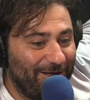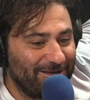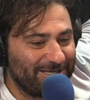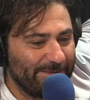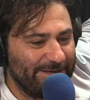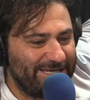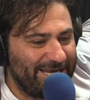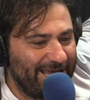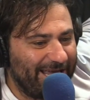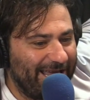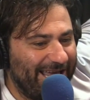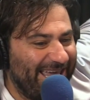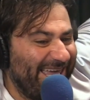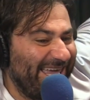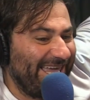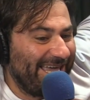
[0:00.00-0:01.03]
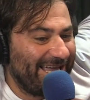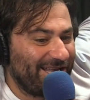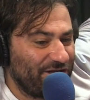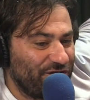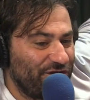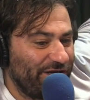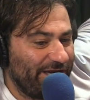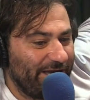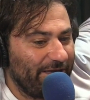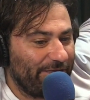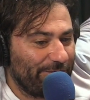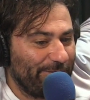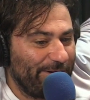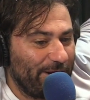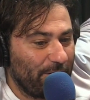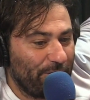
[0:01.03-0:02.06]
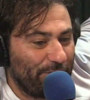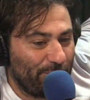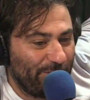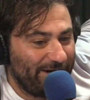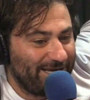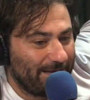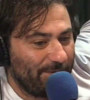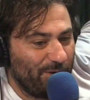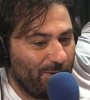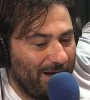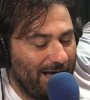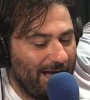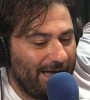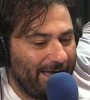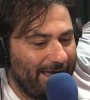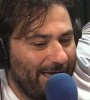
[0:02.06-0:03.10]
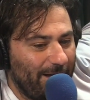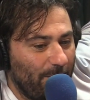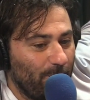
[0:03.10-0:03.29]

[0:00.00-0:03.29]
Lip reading: also be taking ENG 303WI,